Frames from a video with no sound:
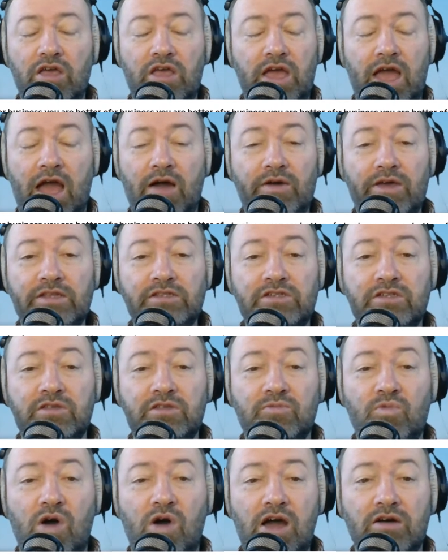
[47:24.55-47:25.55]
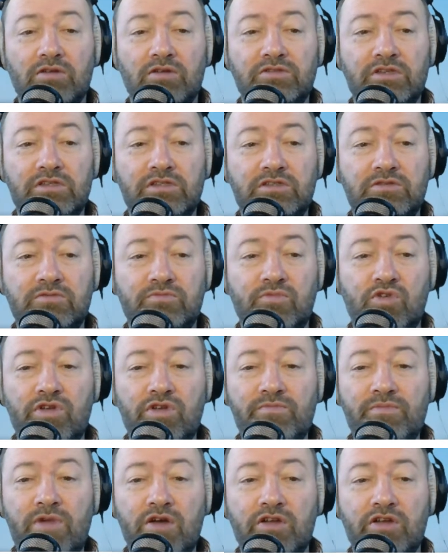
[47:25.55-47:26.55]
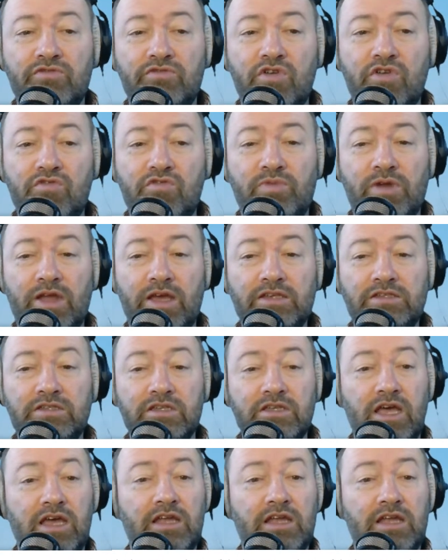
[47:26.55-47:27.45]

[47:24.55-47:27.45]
out into the wilds, into more remote and rural places.